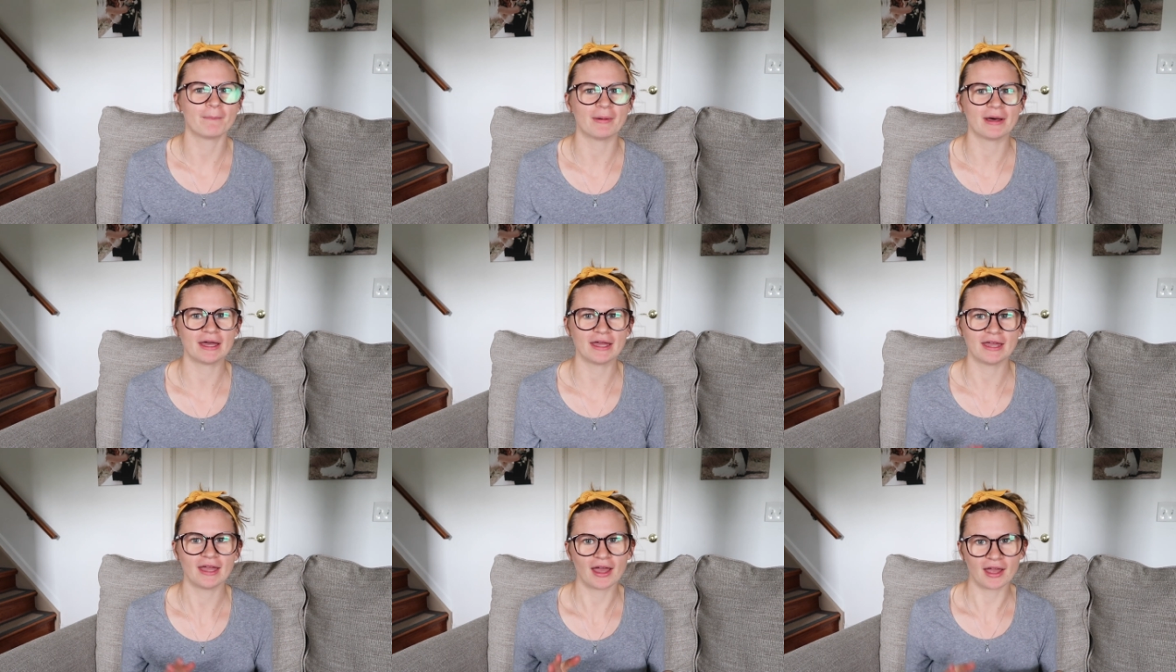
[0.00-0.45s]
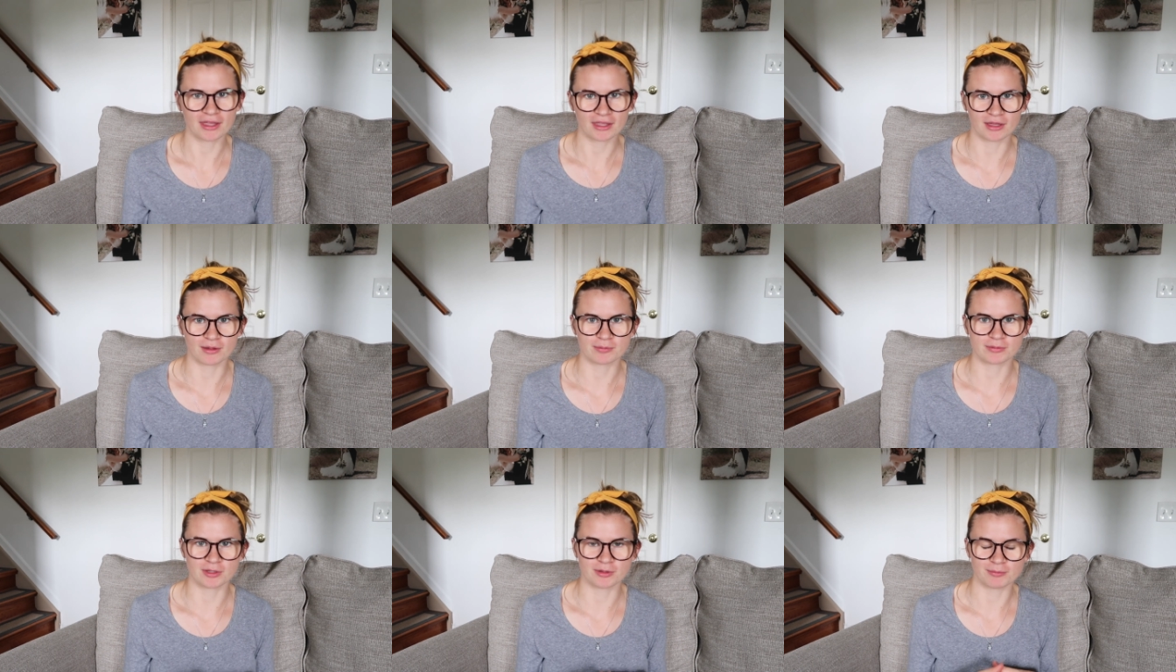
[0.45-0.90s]
but I
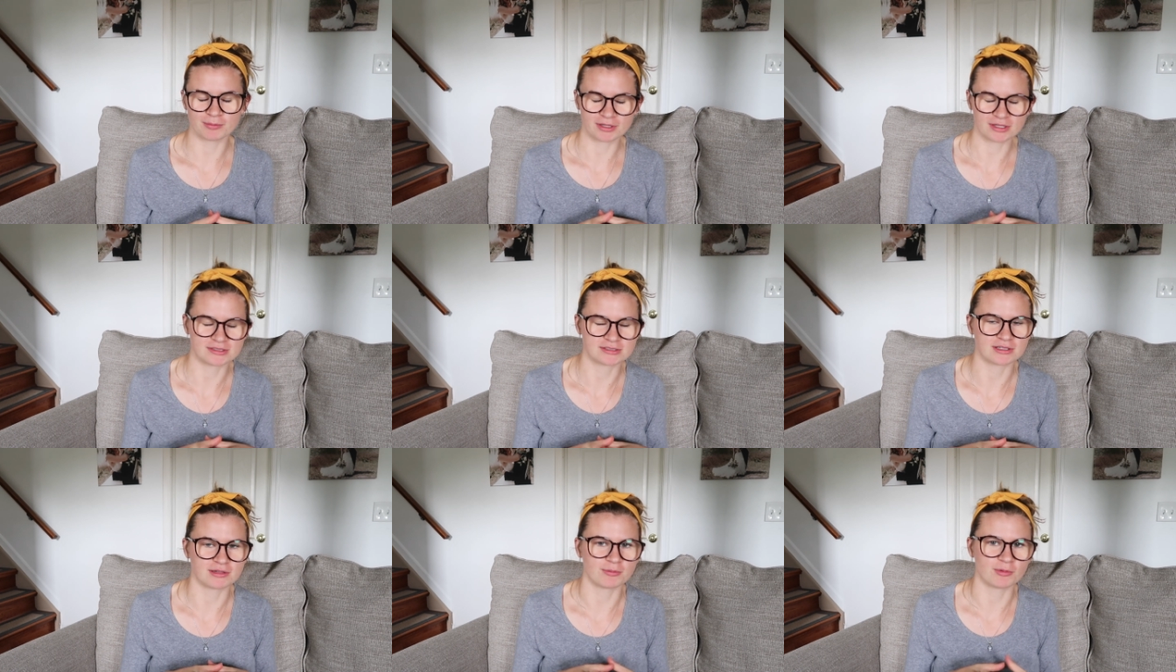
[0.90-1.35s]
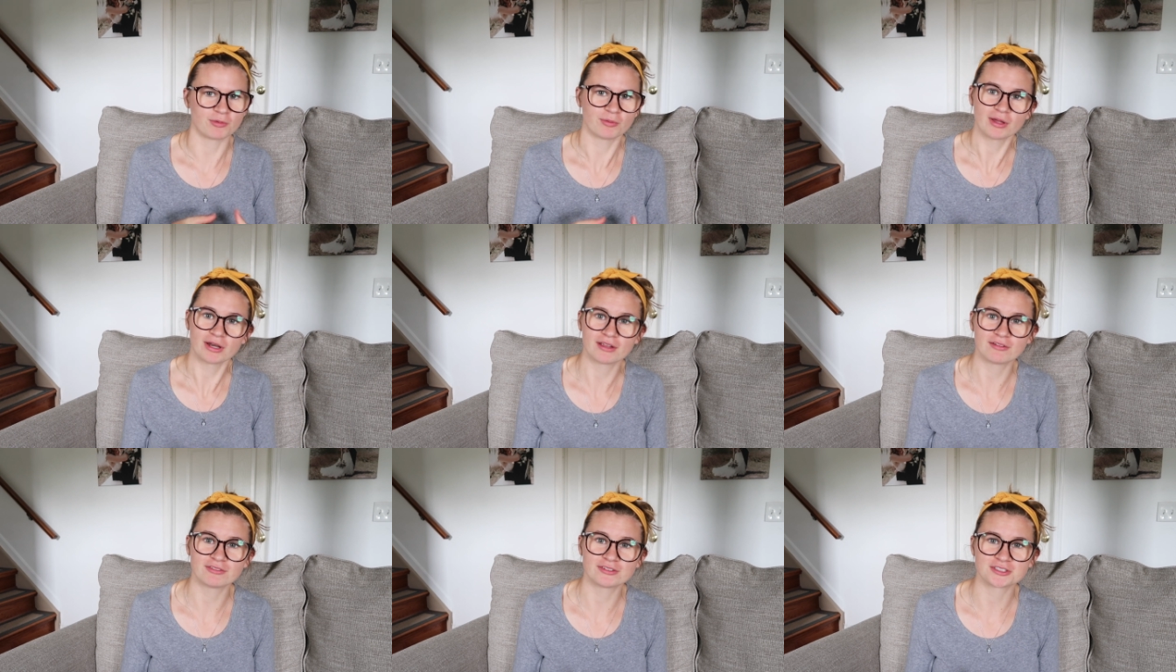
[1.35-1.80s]
kept them because I'm a
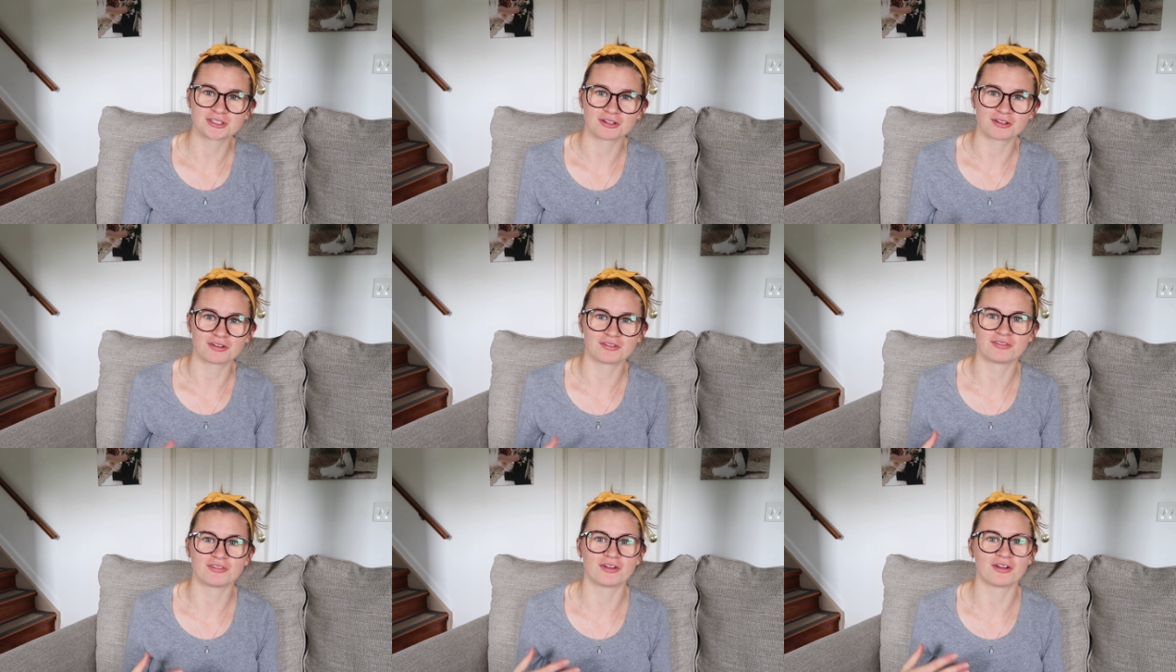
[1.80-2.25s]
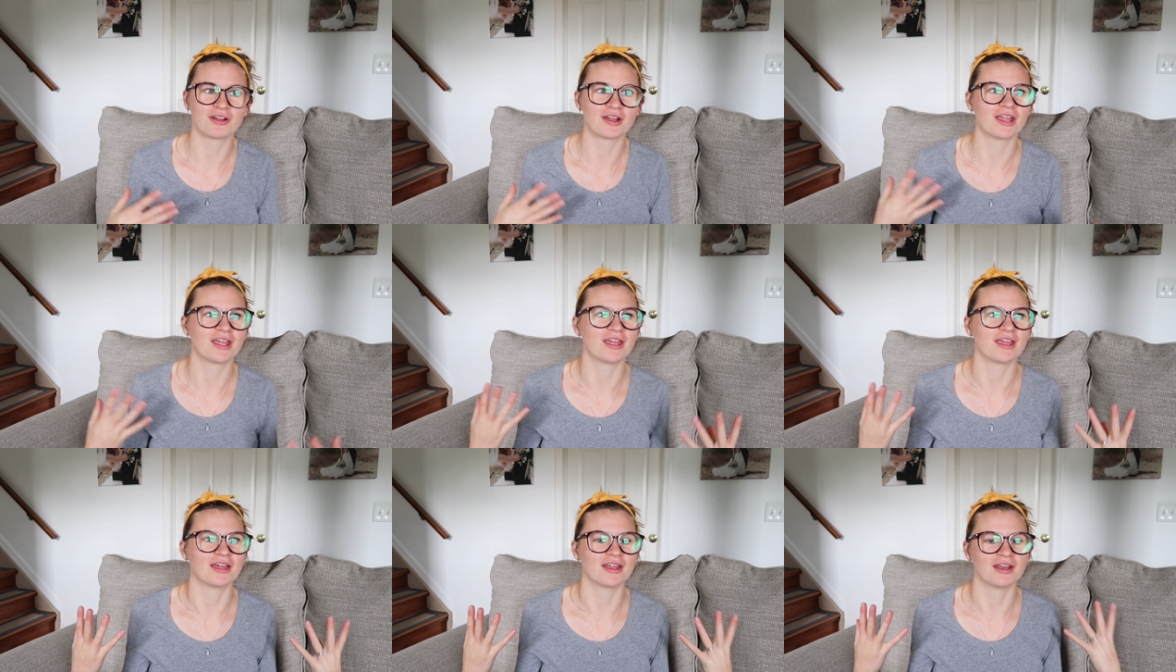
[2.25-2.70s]
wedding photographer,
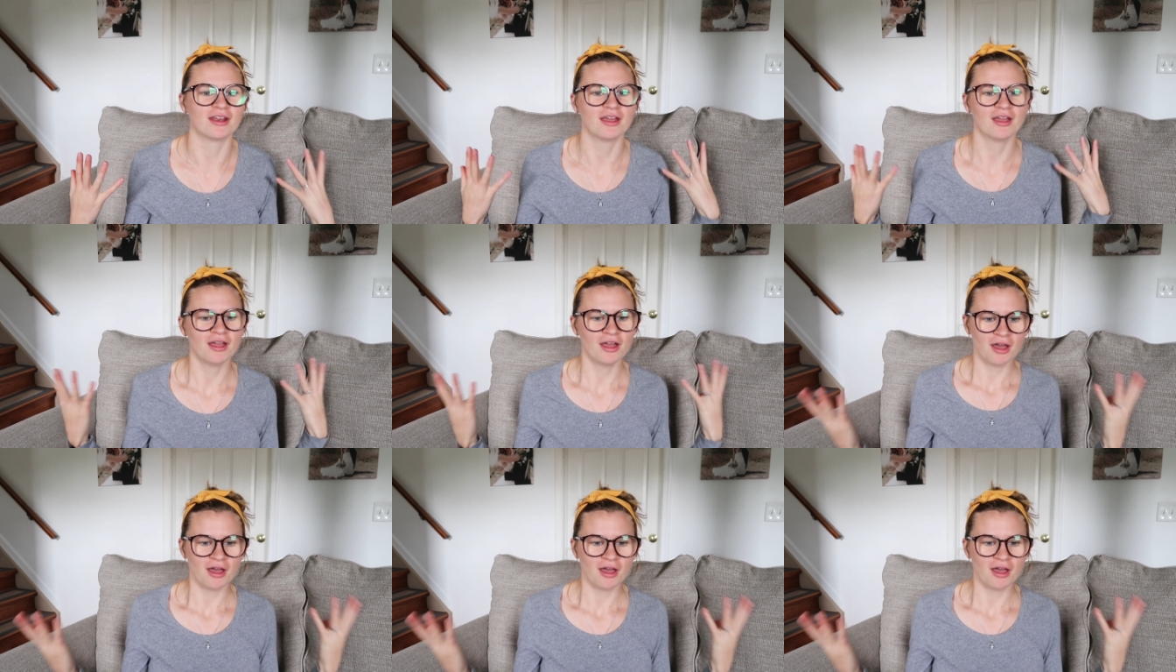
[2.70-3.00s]
and